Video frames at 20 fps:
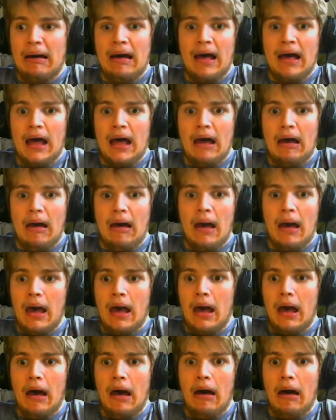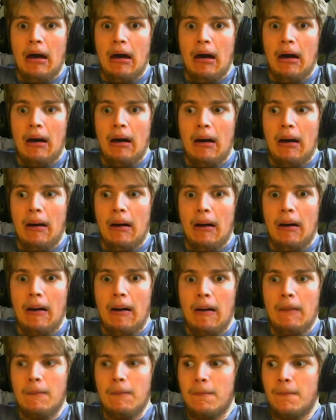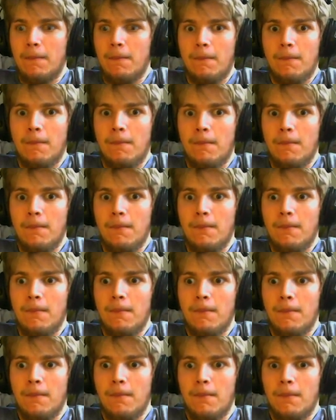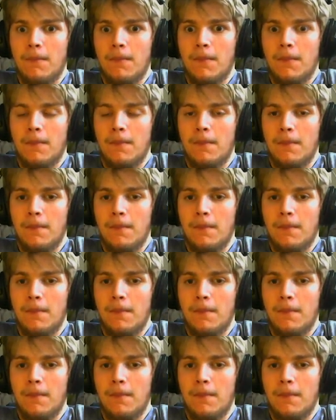Nobody speaks.